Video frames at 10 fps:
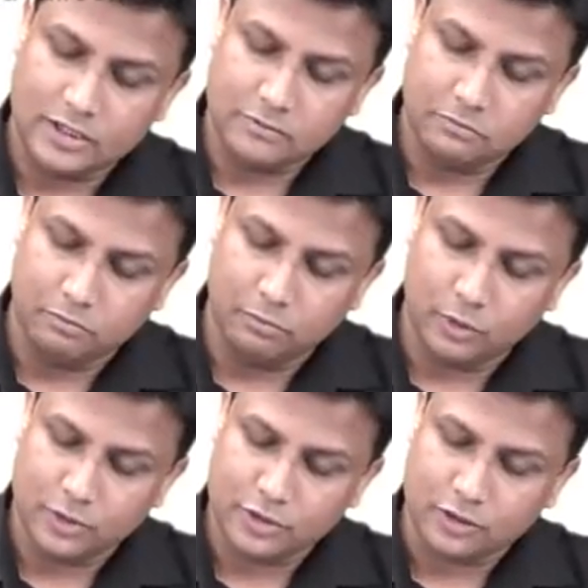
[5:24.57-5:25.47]
is
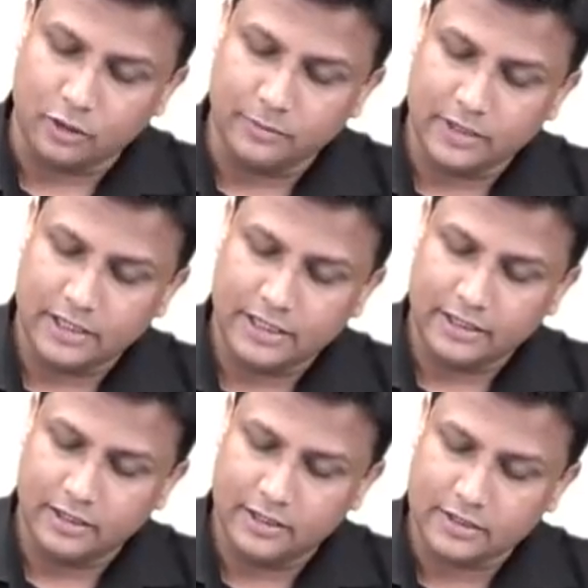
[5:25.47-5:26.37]
most
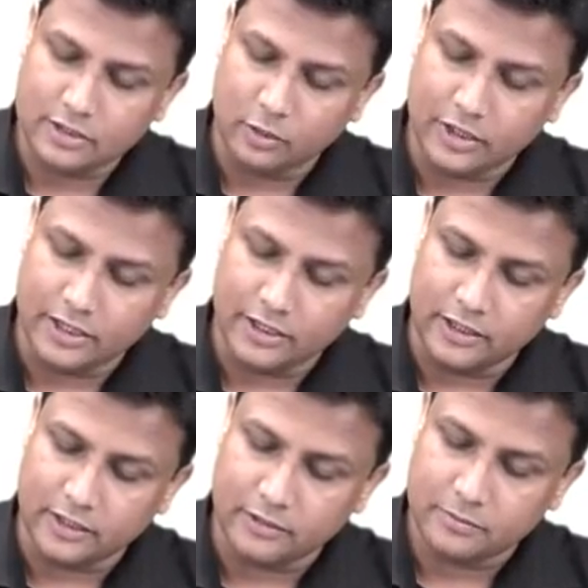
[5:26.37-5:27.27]
commonly
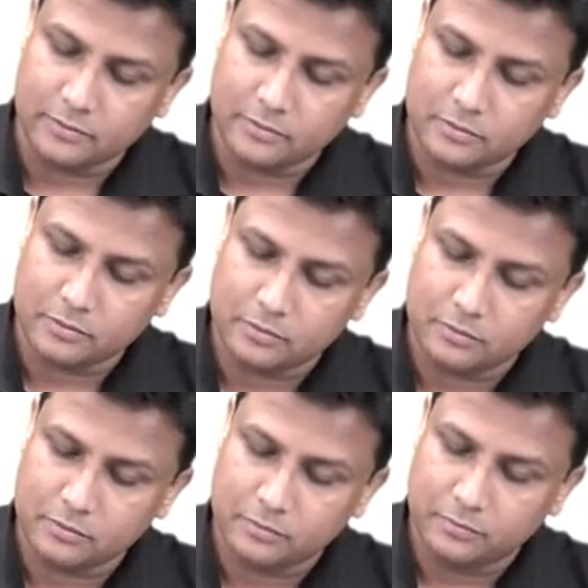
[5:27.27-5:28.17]
dislocated?
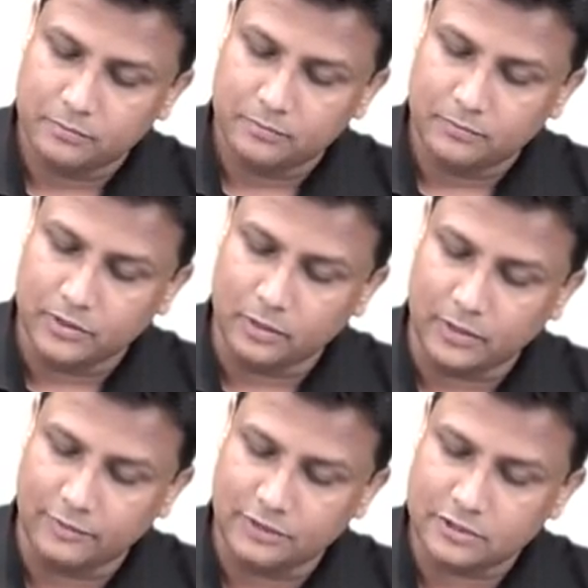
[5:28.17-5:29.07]
The
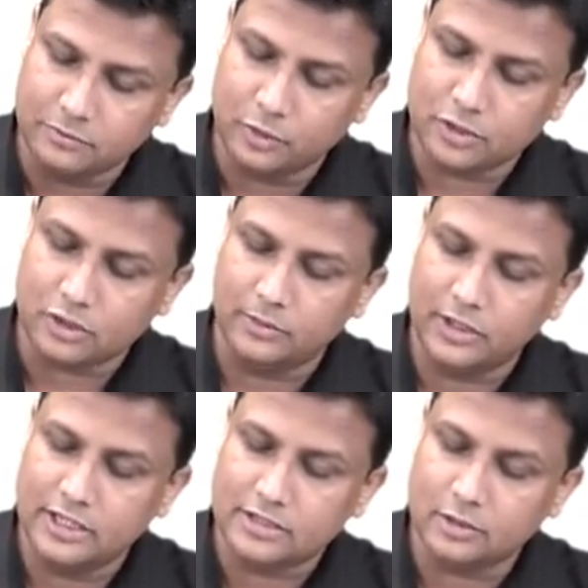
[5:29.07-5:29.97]
one which is most
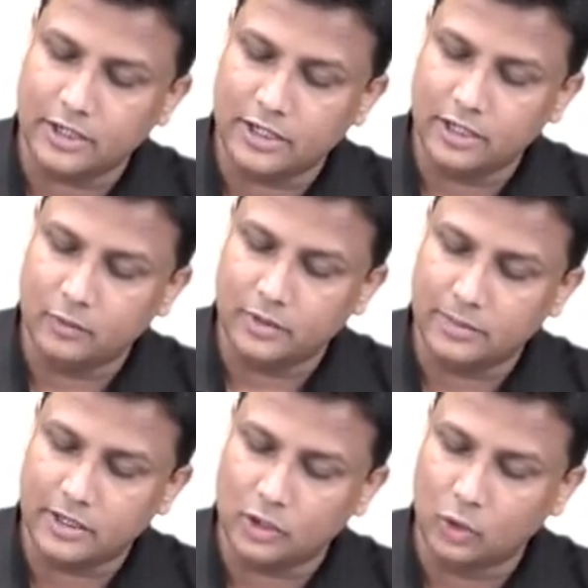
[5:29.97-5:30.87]
commonly dislocated will
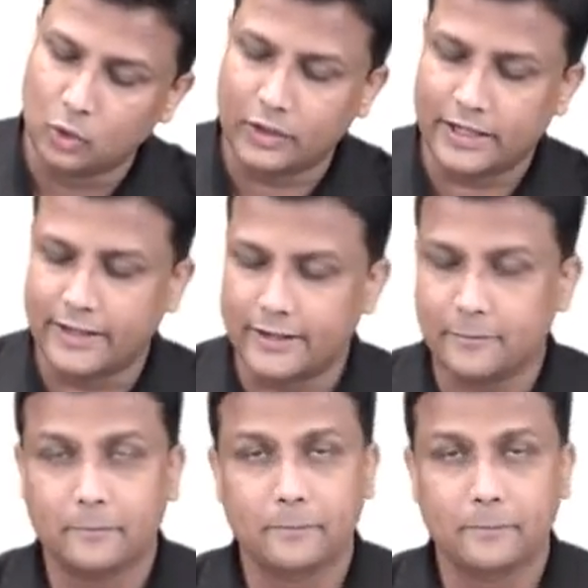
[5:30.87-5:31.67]
be lunate